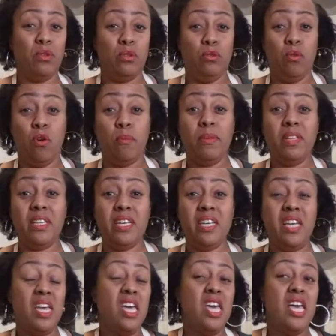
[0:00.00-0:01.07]

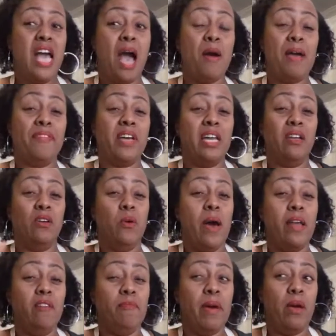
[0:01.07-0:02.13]
Normally, I'll have to kind of go out
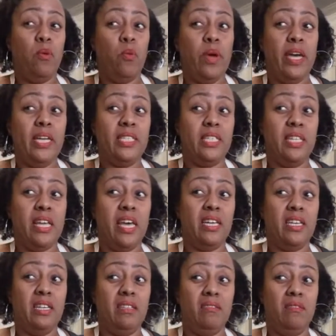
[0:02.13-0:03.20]
of my way to like a